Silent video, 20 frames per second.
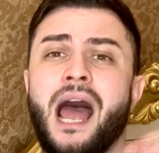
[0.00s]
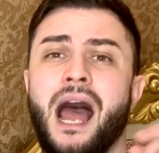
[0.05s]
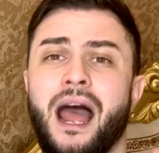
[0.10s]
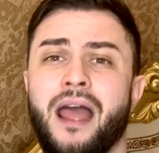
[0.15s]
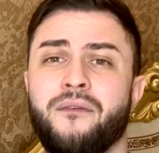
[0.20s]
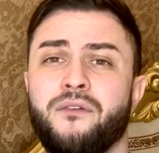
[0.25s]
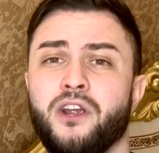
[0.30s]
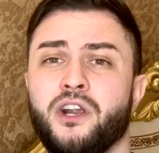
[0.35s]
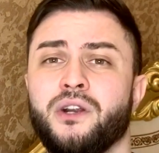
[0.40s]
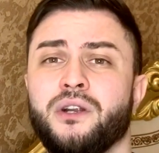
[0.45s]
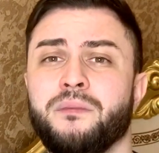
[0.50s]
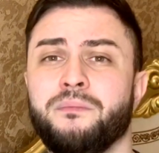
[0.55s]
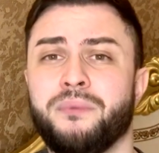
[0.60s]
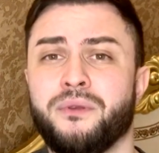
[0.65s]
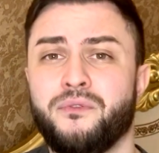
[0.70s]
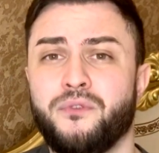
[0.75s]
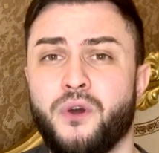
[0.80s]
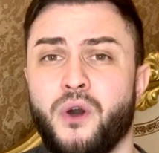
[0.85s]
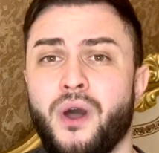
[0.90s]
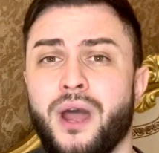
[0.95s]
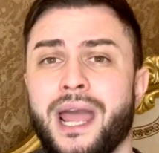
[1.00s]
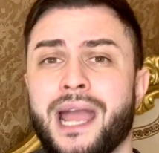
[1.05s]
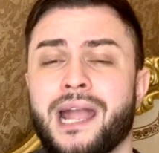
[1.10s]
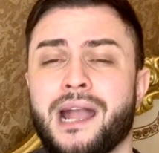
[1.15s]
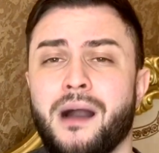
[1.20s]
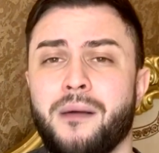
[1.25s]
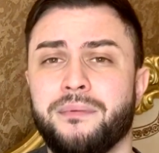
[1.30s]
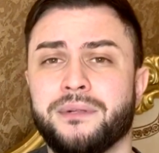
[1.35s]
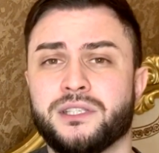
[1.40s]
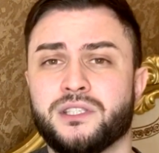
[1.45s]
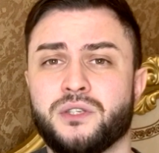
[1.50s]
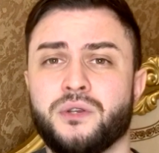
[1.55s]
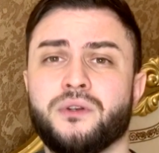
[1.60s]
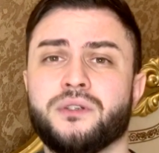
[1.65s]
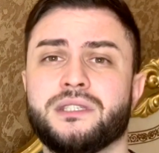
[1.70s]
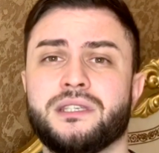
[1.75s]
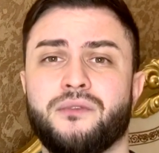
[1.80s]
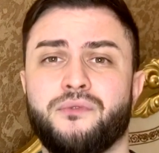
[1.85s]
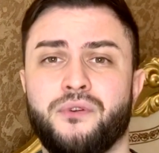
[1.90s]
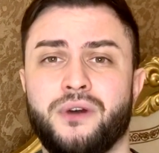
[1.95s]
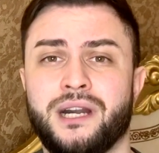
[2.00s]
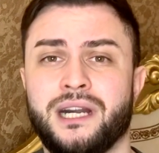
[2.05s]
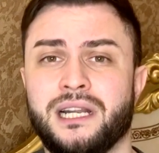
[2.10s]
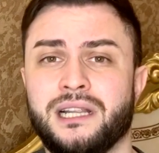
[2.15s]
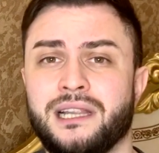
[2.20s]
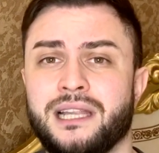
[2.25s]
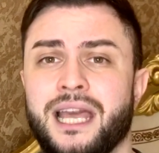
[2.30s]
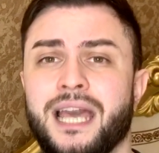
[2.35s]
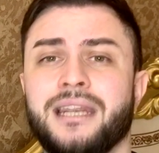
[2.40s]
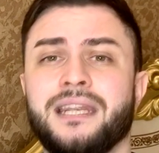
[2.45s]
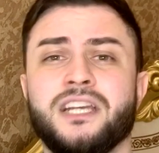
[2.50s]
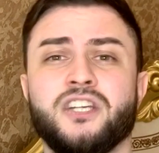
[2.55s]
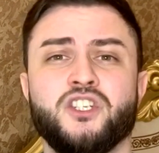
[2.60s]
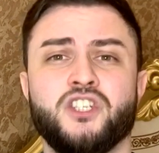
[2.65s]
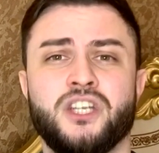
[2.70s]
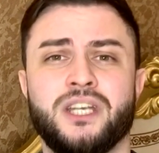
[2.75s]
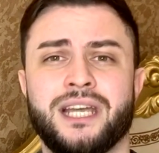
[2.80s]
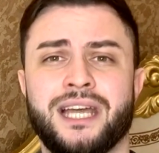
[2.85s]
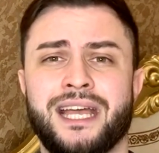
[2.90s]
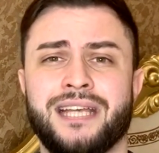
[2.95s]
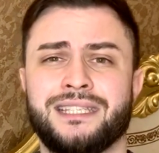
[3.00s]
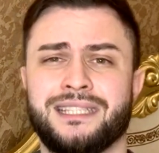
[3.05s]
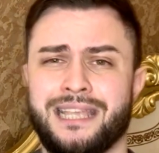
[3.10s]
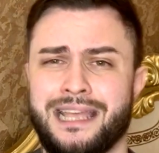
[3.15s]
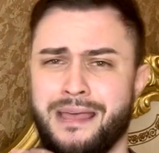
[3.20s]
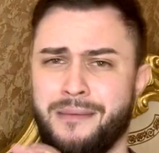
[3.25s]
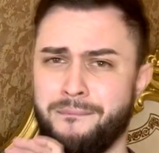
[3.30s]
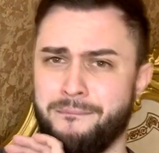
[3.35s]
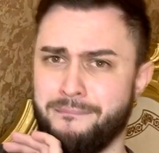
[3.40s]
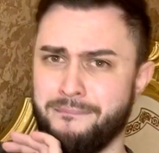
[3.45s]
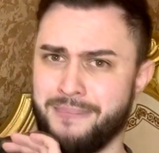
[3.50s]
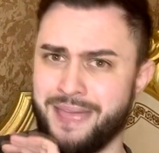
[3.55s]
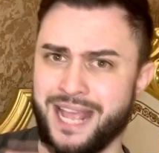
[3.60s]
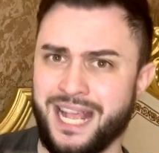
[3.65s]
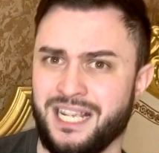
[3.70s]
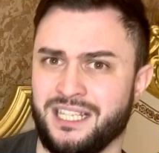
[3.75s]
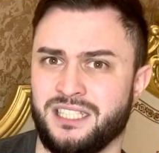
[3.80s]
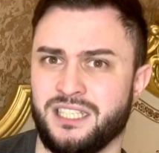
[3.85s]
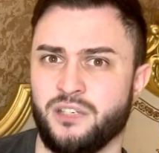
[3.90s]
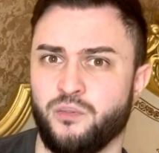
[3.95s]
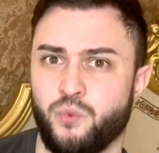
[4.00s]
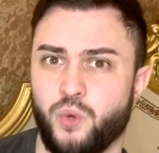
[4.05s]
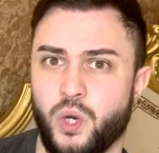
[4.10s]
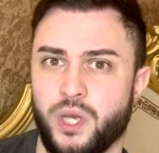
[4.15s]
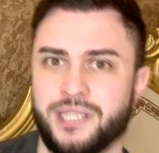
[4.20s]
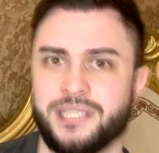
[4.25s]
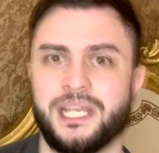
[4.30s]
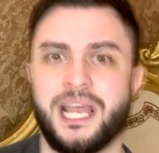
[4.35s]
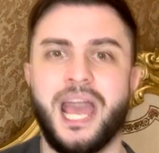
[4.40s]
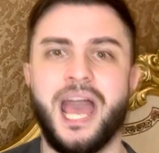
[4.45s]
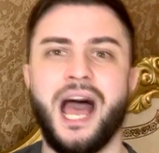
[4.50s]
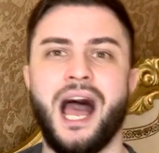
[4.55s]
I've heard before a couple songs of Arilena. She has amazing voice.